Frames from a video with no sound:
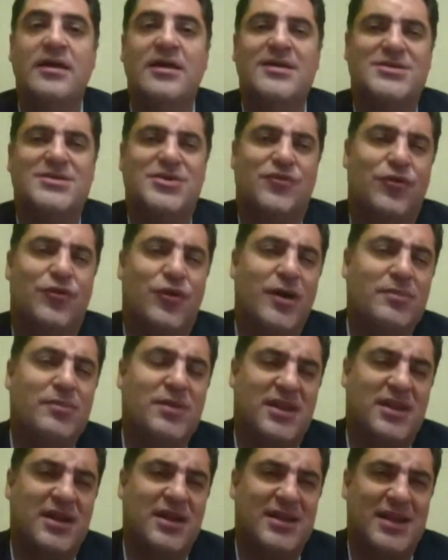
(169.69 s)
So for him
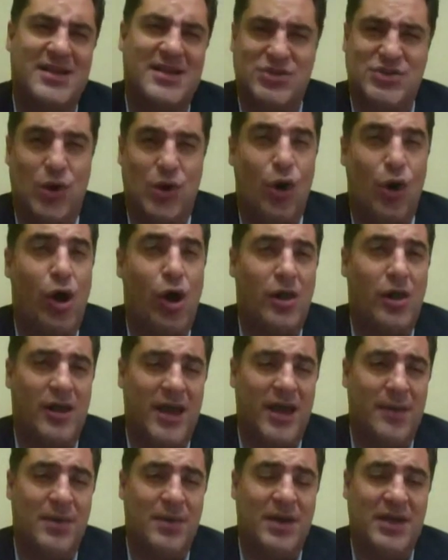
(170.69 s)
to think that it's all
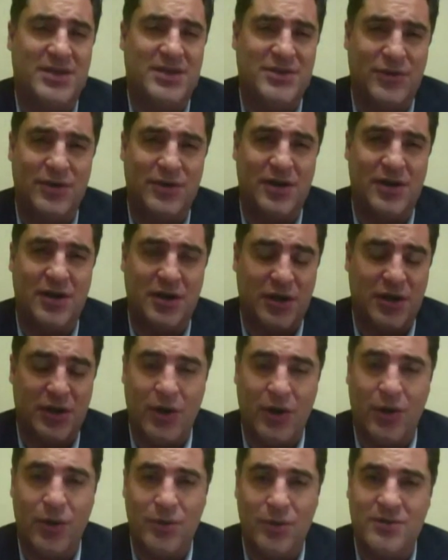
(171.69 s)
him and he turned it into
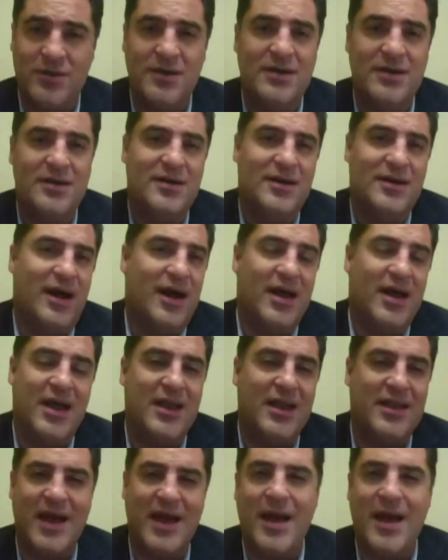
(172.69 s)
gold, uh,
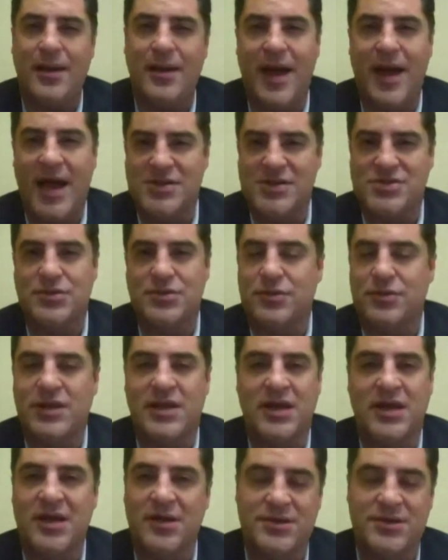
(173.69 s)
it, that actually
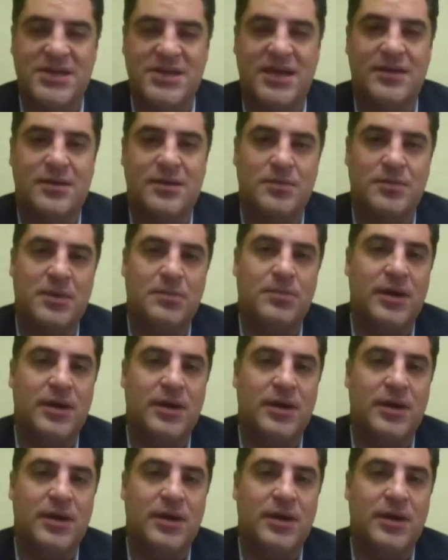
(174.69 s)
really irritated me.